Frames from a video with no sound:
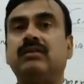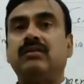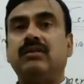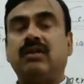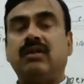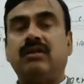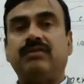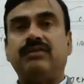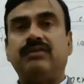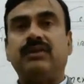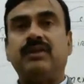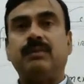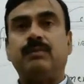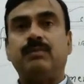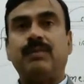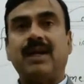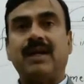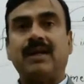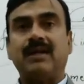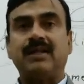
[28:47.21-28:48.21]
of the
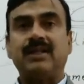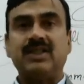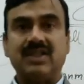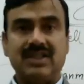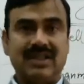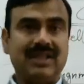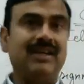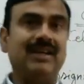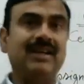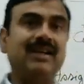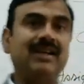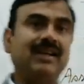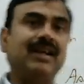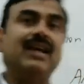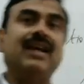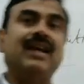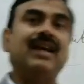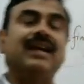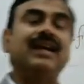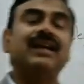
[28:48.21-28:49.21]
plant cell
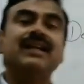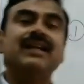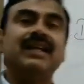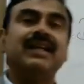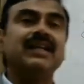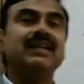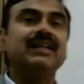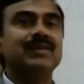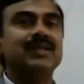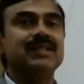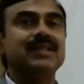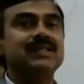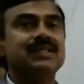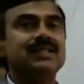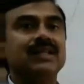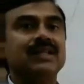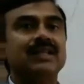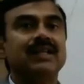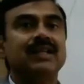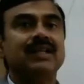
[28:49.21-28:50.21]
and animal
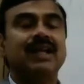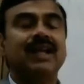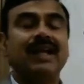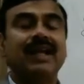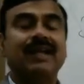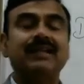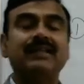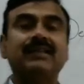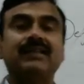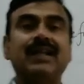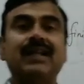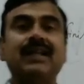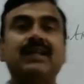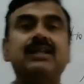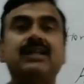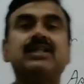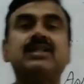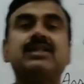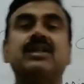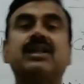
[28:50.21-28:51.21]
cell. And in that
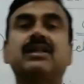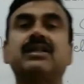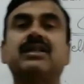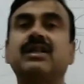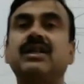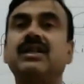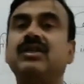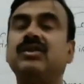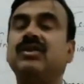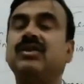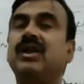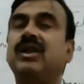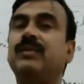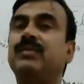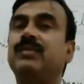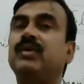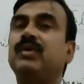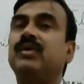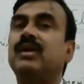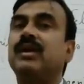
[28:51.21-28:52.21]
structure, you have
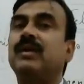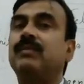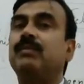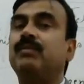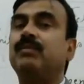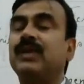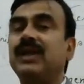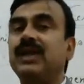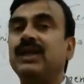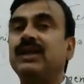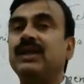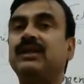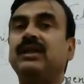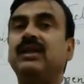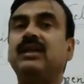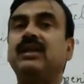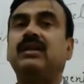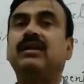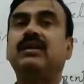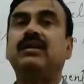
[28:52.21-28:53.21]
to complete
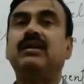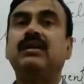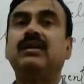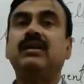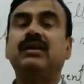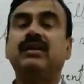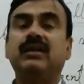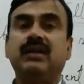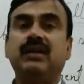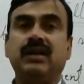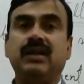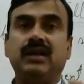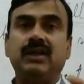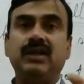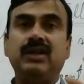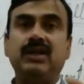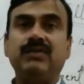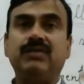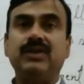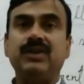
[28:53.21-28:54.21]
the
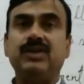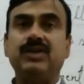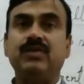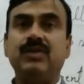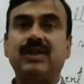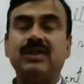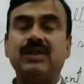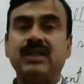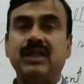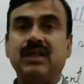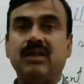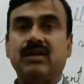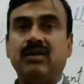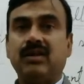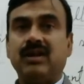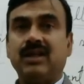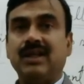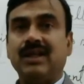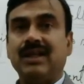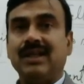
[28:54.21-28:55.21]
individual cell
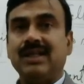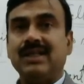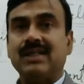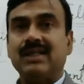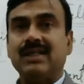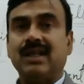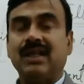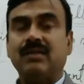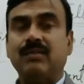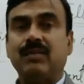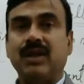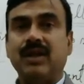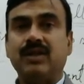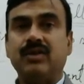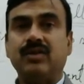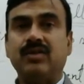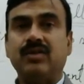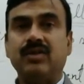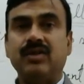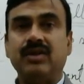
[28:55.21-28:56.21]
organelles like
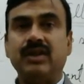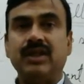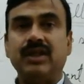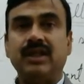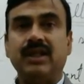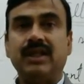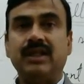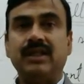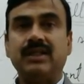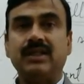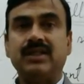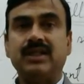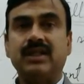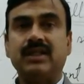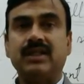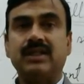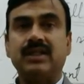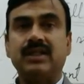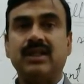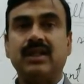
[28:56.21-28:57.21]
mitochondria
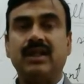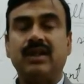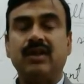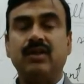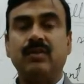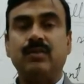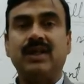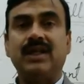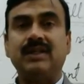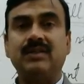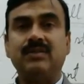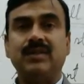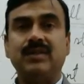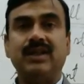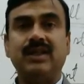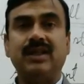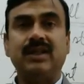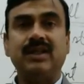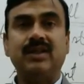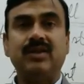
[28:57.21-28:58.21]
structure, endoplasmic
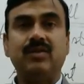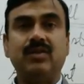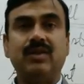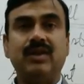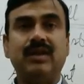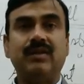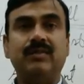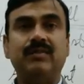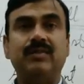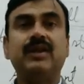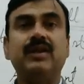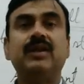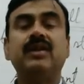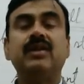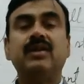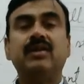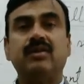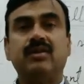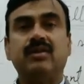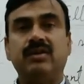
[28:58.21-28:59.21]
reticulum,
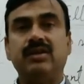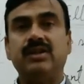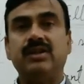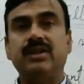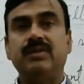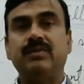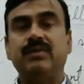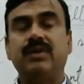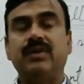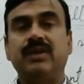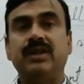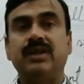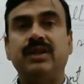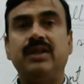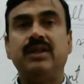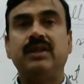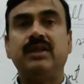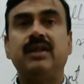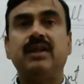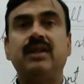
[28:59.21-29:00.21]
Golgi
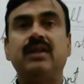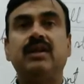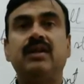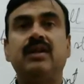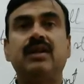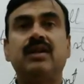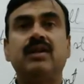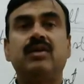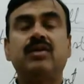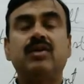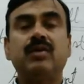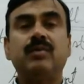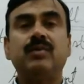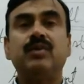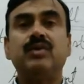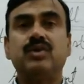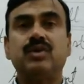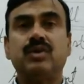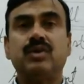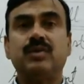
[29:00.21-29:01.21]
body,
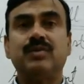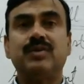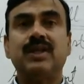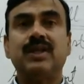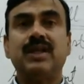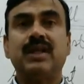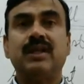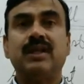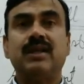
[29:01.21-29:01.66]
chromosomes,